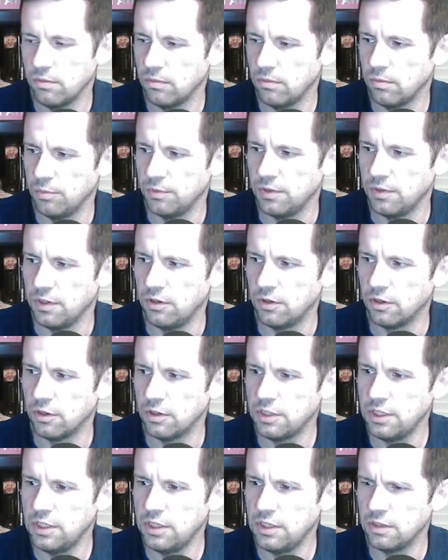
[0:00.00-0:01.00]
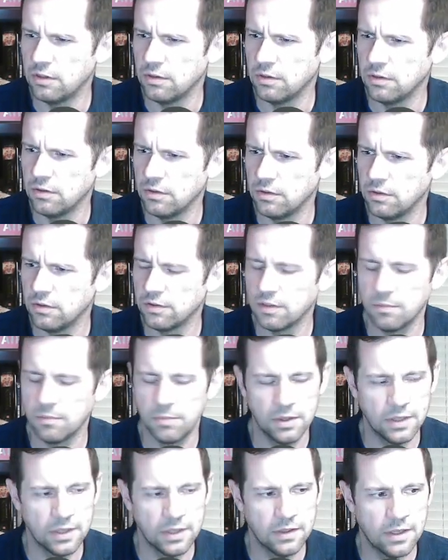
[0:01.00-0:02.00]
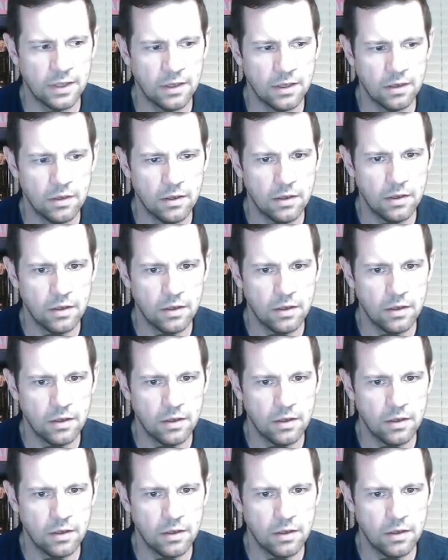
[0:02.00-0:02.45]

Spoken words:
NerdGeek or something like that